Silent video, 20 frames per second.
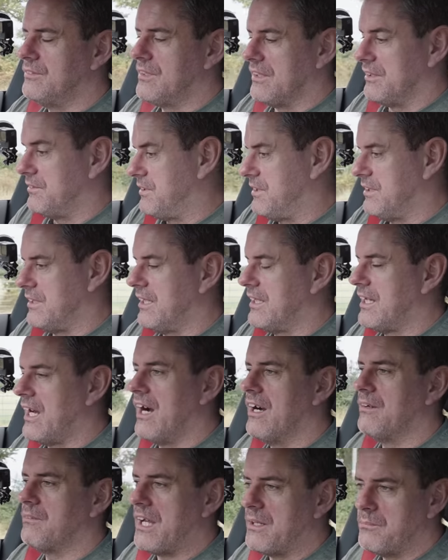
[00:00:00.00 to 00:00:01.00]
The
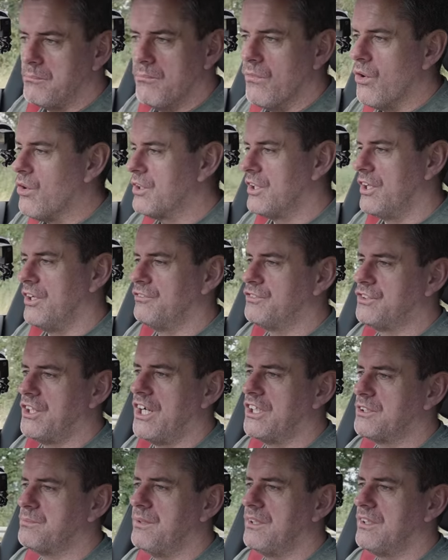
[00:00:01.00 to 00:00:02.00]
car had more than enough
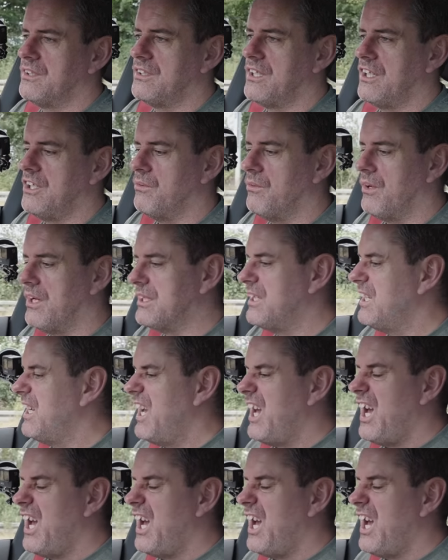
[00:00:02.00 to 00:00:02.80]
charge for me to continue on.